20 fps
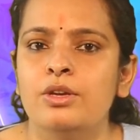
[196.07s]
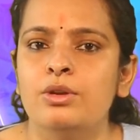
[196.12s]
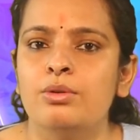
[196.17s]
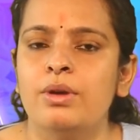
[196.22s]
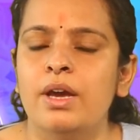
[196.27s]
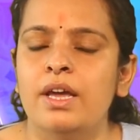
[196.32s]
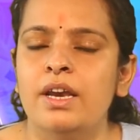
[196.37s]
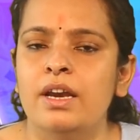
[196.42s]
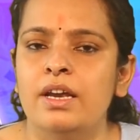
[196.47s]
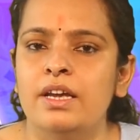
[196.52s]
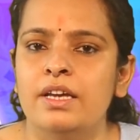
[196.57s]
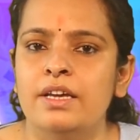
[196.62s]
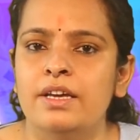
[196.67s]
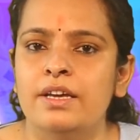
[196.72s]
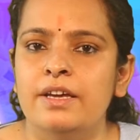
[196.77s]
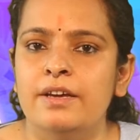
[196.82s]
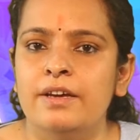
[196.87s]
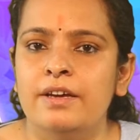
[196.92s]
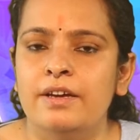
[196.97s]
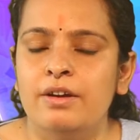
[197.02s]
you
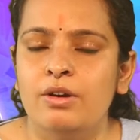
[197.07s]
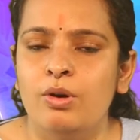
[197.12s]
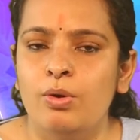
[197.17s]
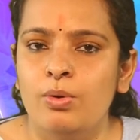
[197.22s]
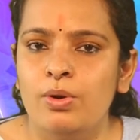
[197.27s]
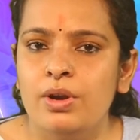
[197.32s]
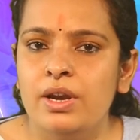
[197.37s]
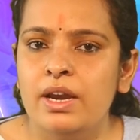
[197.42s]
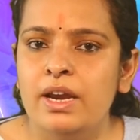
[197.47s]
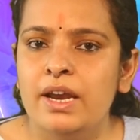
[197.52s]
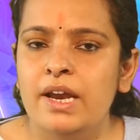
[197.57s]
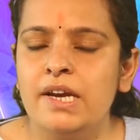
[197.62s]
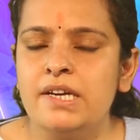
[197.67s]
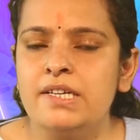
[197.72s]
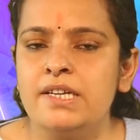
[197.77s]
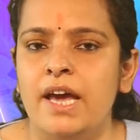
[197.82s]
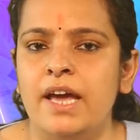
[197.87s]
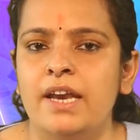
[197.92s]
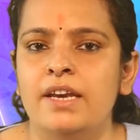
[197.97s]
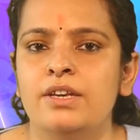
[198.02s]
can
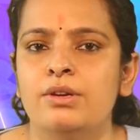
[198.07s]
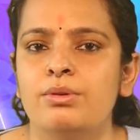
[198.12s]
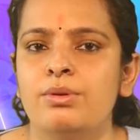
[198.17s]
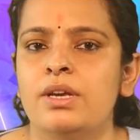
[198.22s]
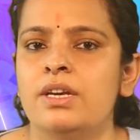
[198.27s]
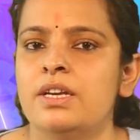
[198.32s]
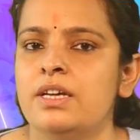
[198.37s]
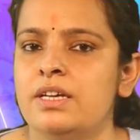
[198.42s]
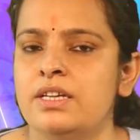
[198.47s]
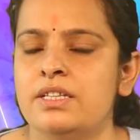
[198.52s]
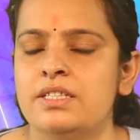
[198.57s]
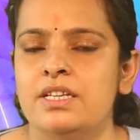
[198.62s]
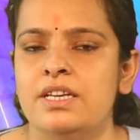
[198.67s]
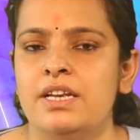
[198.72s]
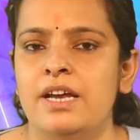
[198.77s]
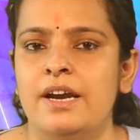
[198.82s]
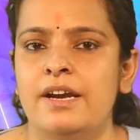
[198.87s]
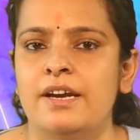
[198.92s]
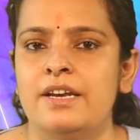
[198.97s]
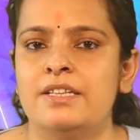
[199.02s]
correlate and you can
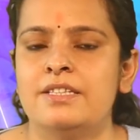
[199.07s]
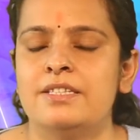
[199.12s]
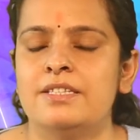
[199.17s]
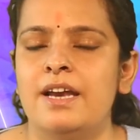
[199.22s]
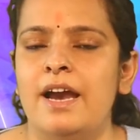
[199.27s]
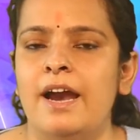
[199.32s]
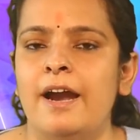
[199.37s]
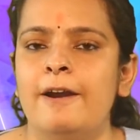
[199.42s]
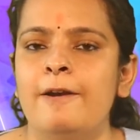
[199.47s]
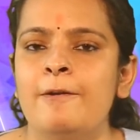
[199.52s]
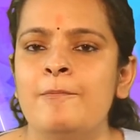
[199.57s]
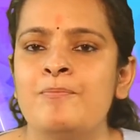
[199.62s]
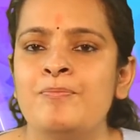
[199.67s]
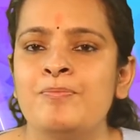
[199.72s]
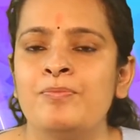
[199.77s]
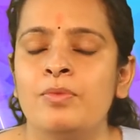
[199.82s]
easily understand